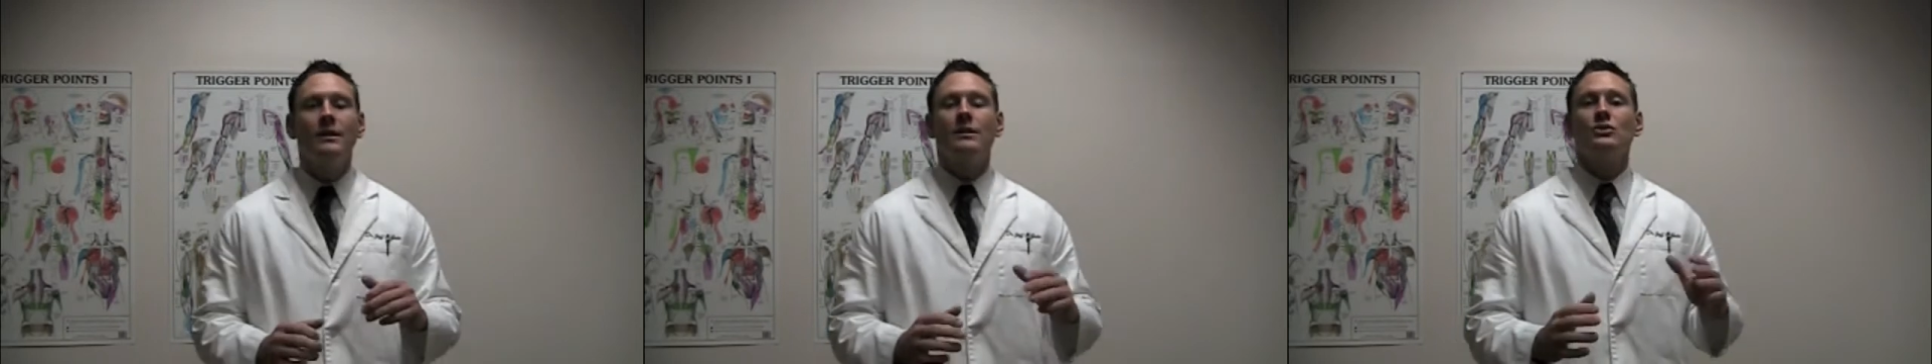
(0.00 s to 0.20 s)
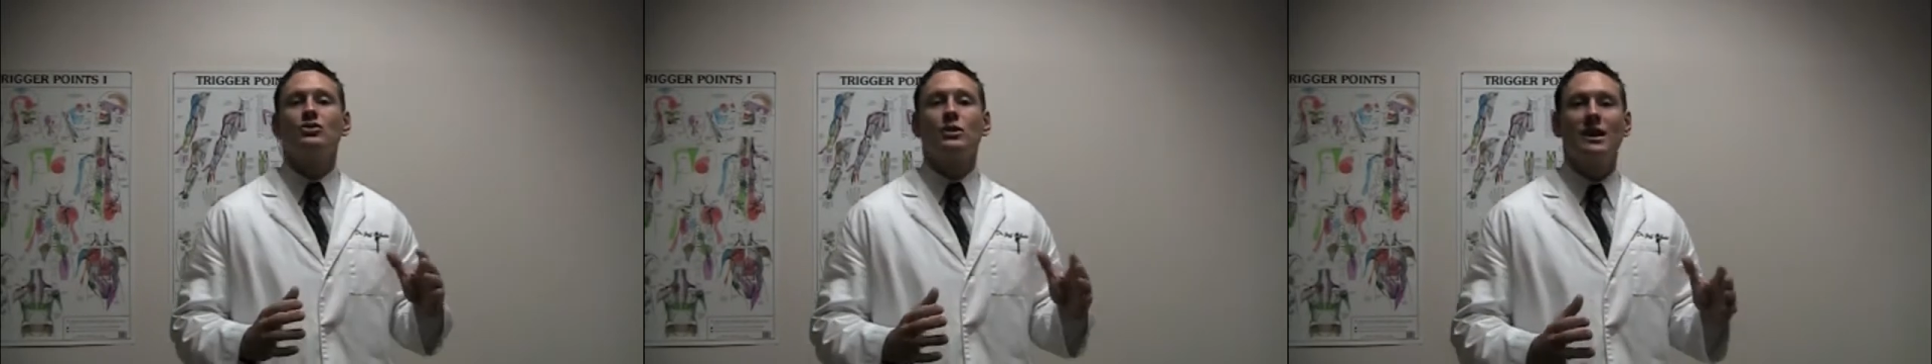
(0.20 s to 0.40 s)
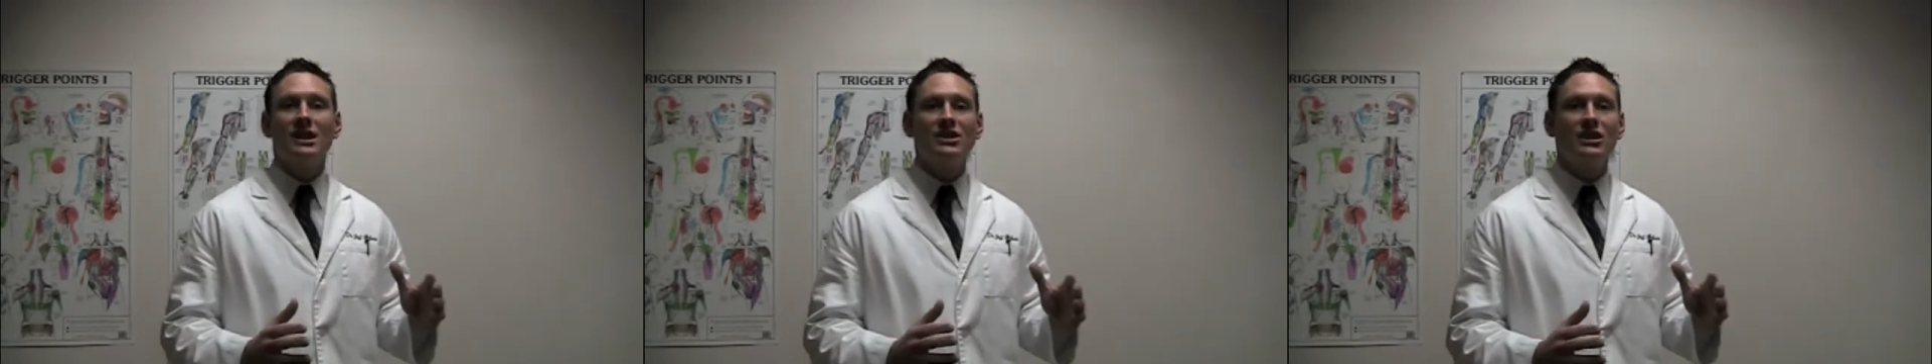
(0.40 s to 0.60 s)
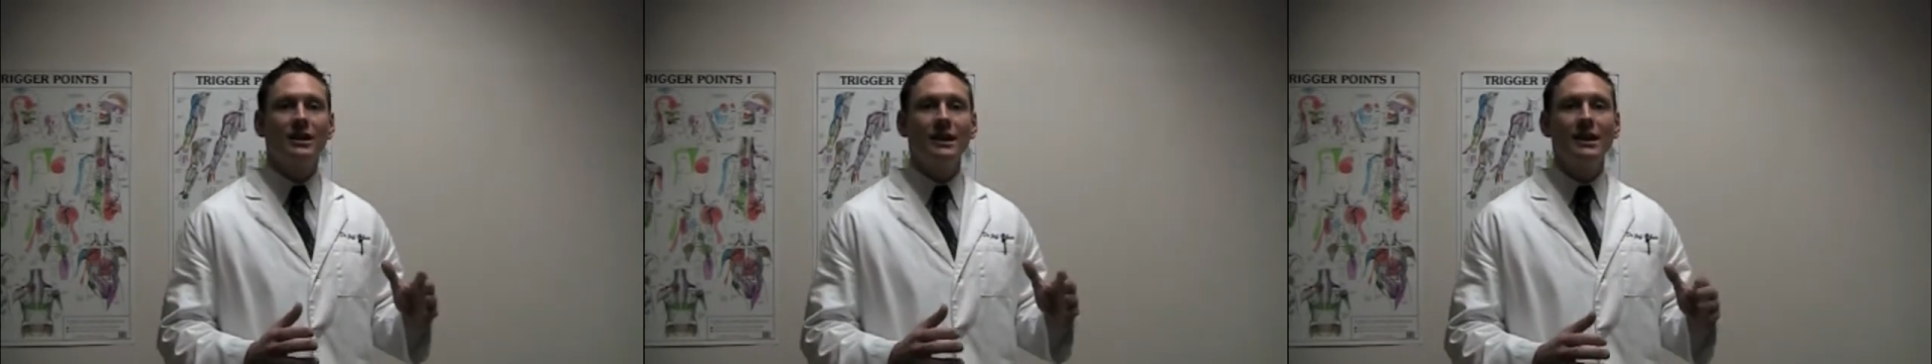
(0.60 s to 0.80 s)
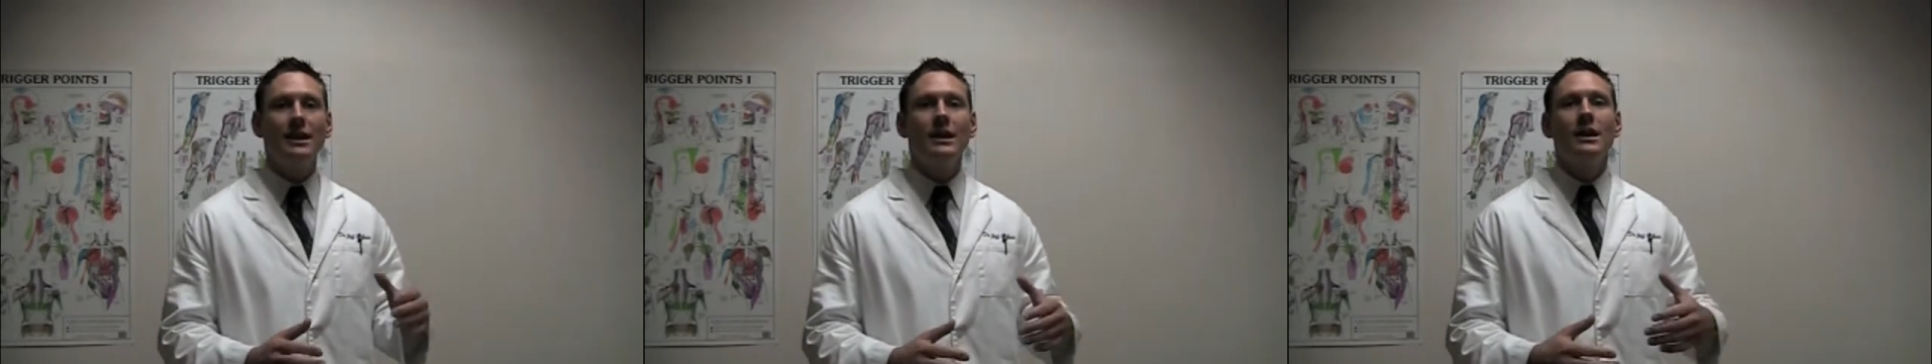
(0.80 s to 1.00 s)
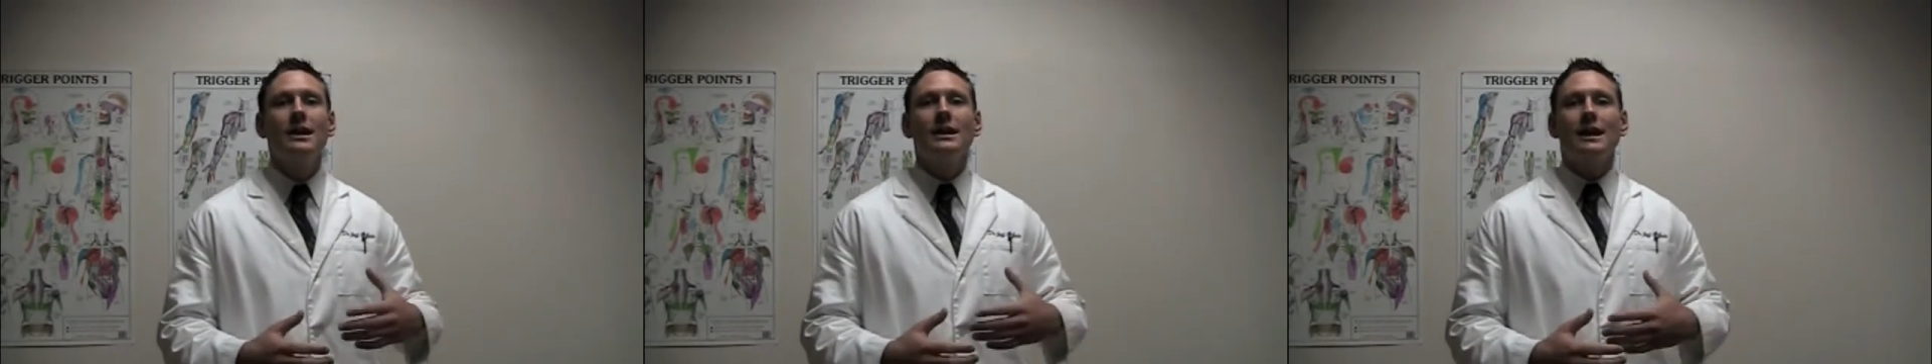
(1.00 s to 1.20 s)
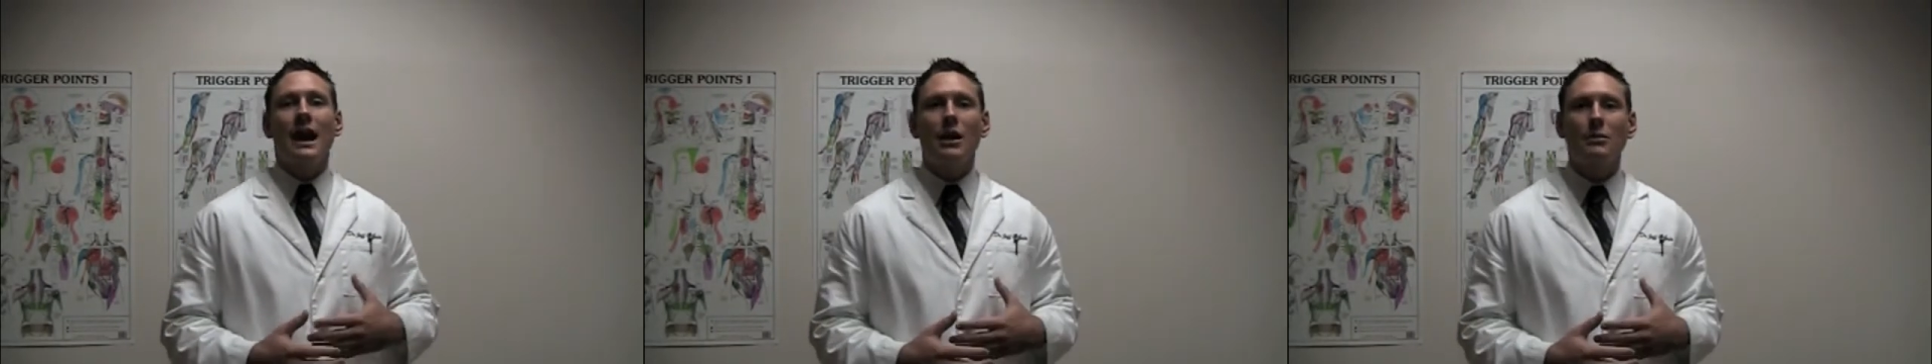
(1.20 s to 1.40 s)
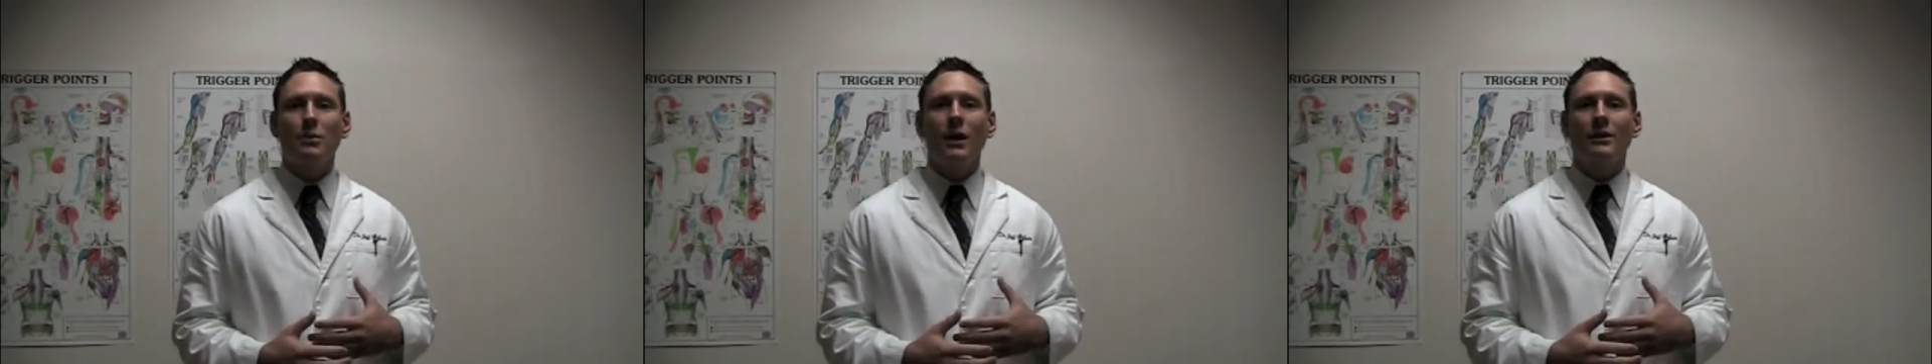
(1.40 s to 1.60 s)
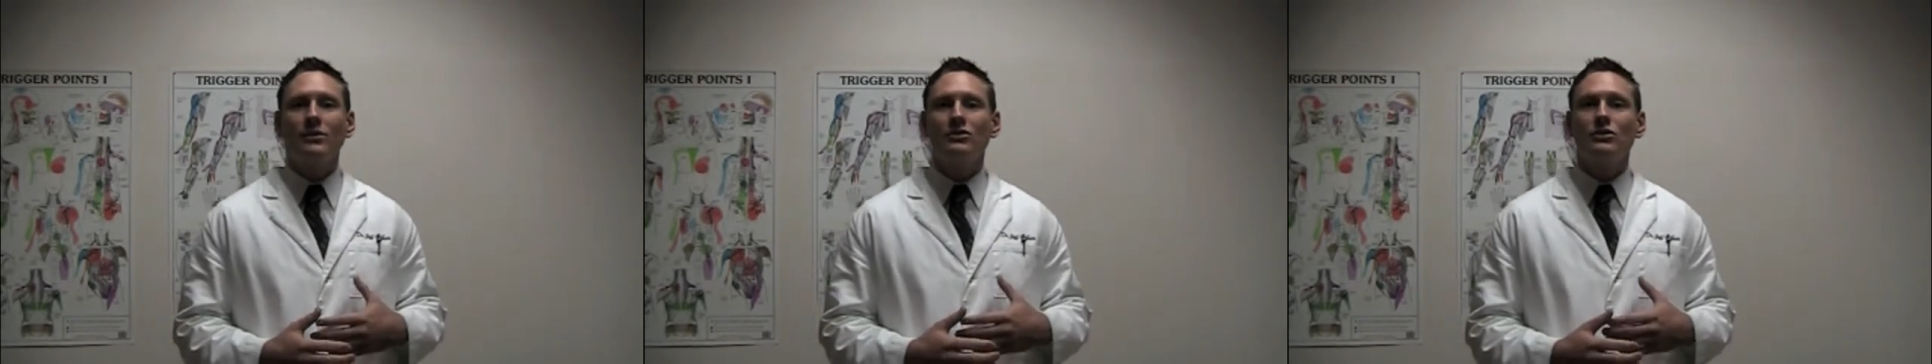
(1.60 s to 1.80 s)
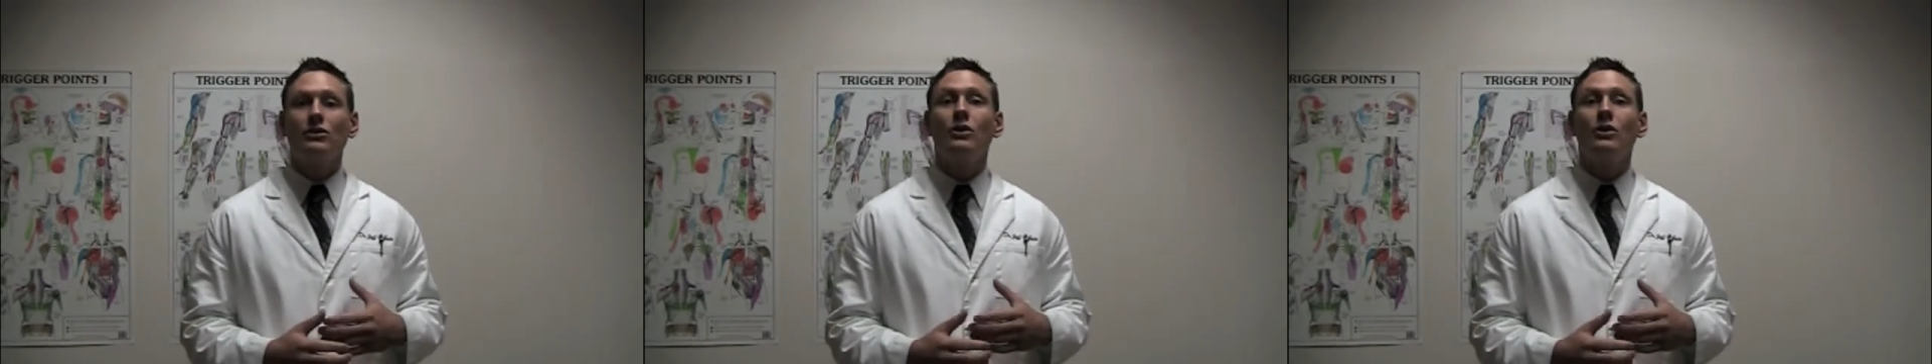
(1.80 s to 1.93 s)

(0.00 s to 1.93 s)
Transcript: Traditionally, chiropractors are